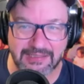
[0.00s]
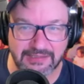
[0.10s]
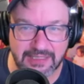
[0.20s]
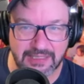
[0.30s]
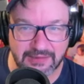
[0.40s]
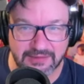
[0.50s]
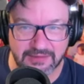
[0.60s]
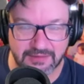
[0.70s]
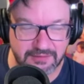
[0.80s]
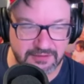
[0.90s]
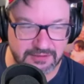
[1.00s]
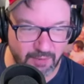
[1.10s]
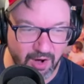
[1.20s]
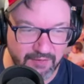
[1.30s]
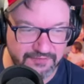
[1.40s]
sees
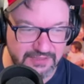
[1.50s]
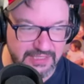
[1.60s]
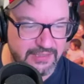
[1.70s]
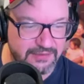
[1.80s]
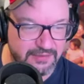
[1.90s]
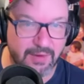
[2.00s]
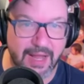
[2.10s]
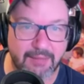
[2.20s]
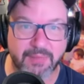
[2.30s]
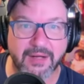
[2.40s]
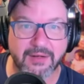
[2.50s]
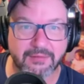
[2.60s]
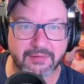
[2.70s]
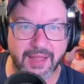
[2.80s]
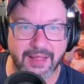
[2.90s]
Smarf sees the red
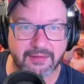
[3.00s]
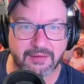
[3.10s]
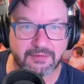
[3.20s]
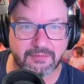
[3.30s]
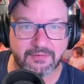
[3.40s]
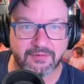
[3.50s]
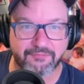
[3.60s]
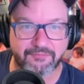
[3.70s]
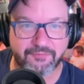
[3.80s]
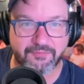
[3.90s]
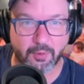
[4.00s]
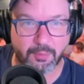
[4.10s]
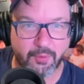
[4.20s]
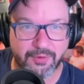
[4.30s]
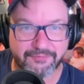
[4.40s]
button at the
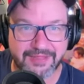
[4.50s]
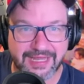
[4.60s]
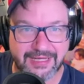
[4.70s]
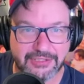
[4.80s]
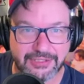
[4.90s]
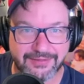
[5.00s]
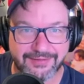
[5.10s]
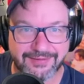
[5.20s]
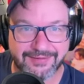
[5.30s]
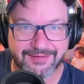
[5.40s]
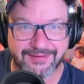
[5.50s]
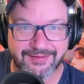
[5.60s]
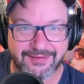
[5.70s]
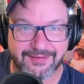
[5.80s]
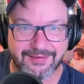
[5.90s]
floorboard of the kitchen
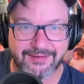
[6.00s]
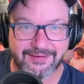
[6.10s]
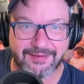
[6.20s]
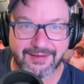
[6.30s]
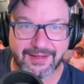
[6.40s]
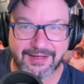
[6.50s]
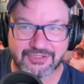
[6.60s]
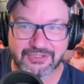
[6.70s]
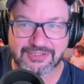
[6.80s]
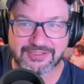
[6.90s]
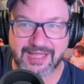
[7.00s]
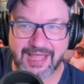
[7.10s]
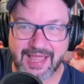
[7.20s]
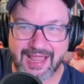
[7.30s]
and just like